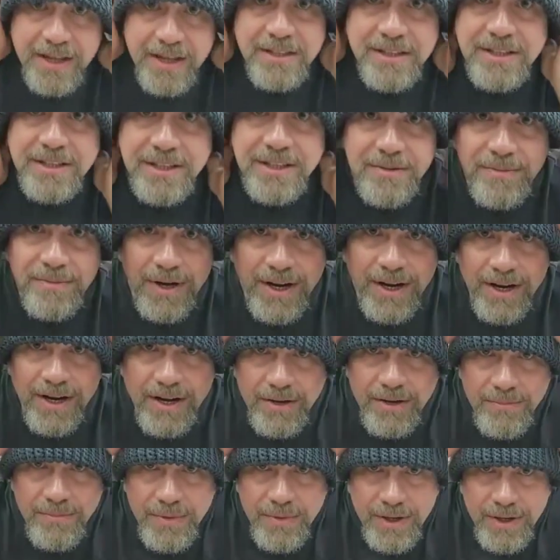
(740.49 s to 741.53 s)
And she
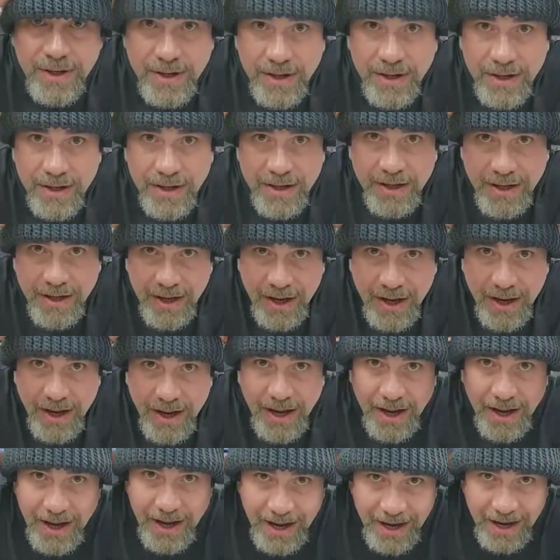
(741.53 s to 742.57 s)
made me
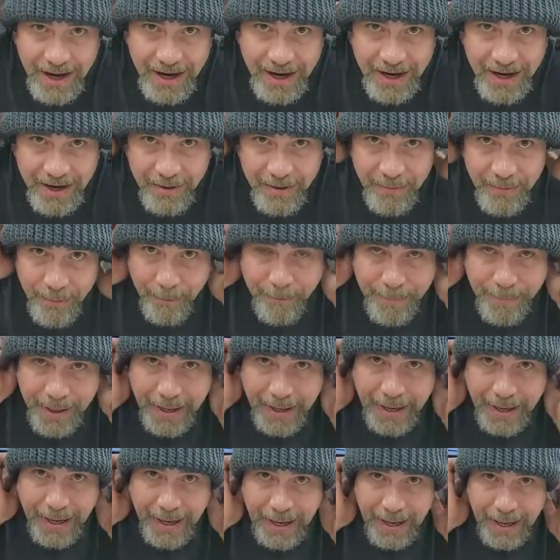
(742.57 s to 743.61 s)
a
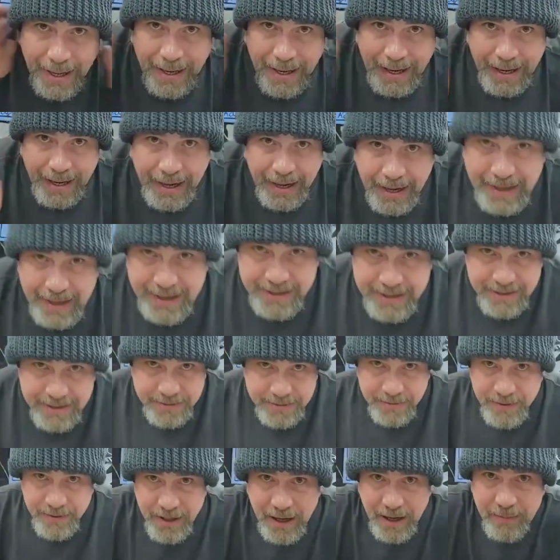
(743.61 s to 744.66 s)

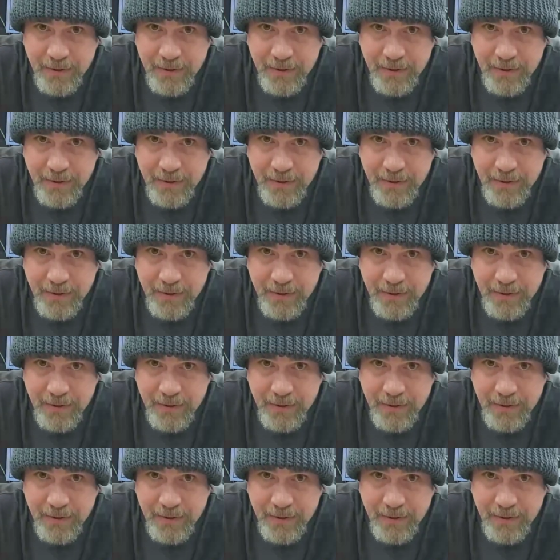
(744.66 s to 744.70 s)
badass.